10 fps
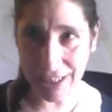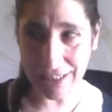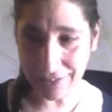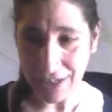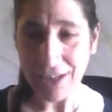
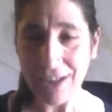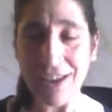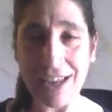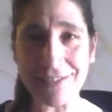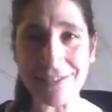
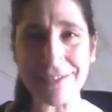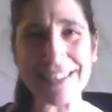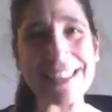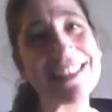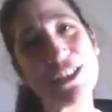And
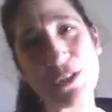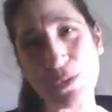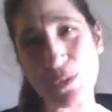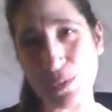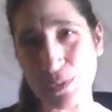there are
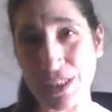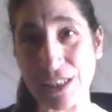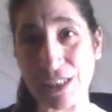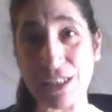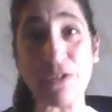other things.
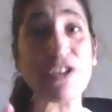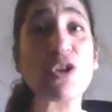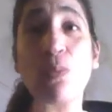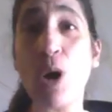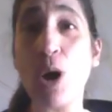There are many
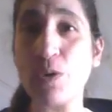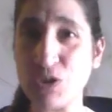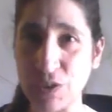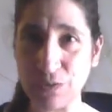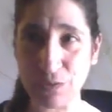
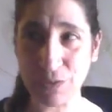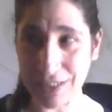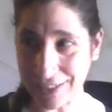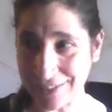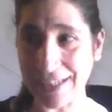things that I'm
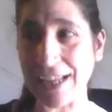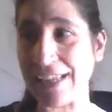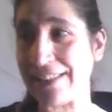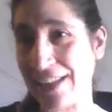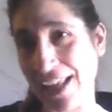
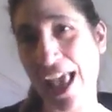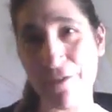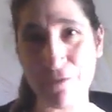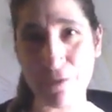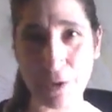sharing.
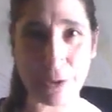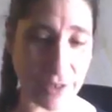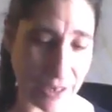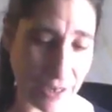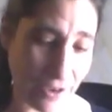And
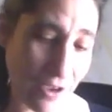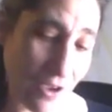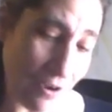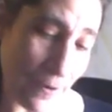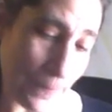if you have
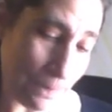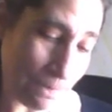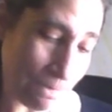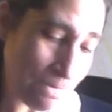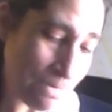any
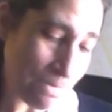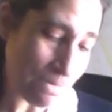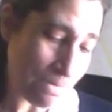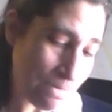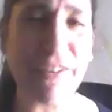questions
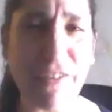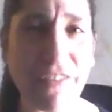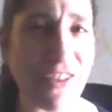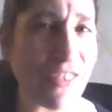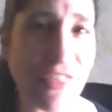or
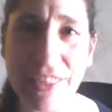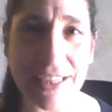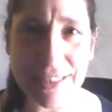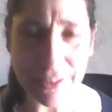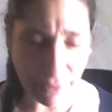
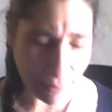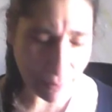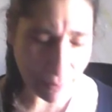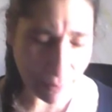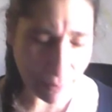you know, I love your
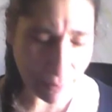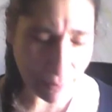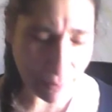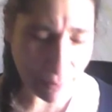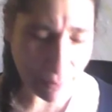
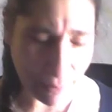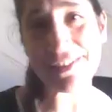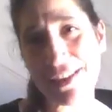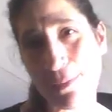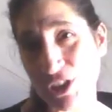comments,
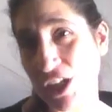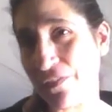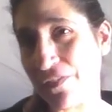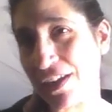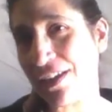
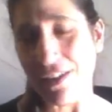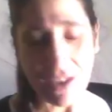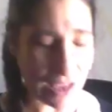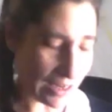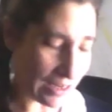even the
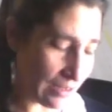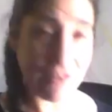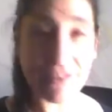ones that